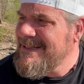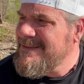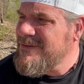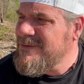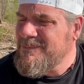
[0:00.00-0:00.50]

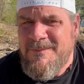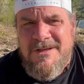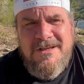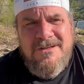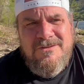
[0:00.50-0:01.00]
It's
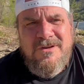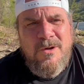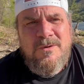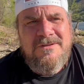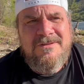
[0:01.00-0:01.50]

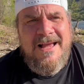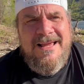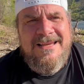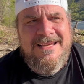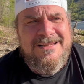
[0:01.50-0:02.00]
slow and
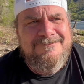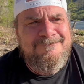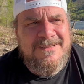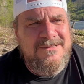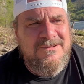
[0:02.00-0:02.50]
steady,
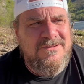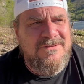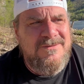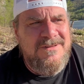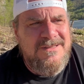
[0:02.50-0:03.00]
and
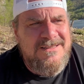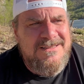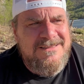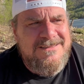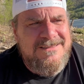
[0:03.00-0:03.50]
it's
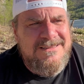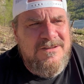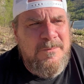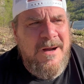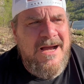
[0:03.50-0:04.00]

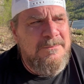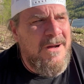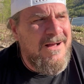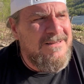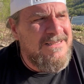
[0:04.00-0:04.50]

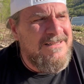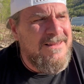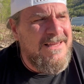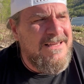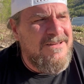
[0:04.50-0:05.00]
mind-boggling to
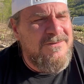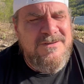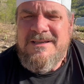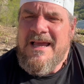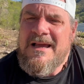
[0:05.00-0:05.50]
think of
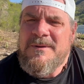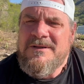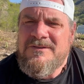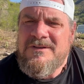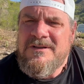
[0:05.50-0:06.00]
the
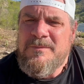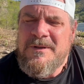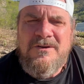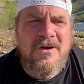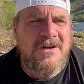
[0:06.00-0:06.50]
damage that's
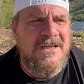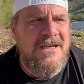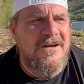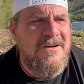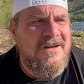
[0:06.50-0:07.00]
been done
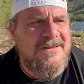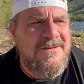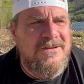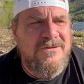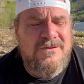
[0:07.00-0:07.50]
here, and
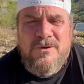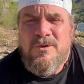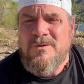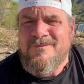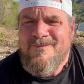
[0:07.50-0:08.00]
there's
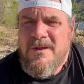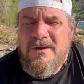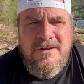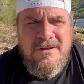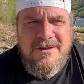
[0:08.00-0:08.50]
still,
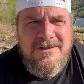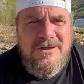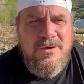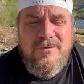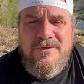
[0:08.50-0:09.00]
you
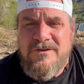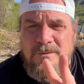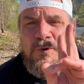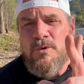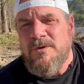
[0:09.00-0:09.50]
know,
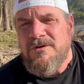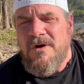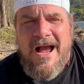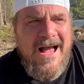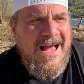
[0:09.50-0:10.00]
visible with your
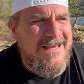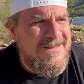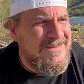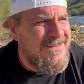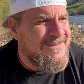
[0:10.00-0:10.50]

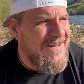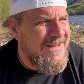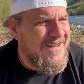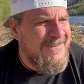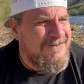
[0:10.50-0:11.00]
eyes,
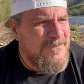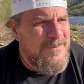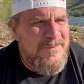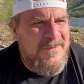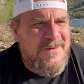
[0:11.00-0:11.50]
and
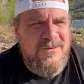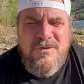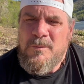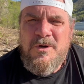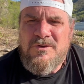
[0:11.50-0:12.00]

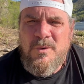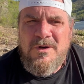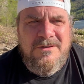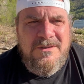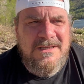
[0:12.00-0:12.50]
so much
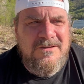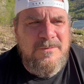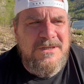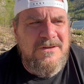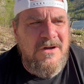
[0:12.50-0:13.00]
work that needs to
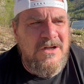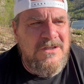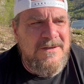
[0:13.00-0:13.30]
be done.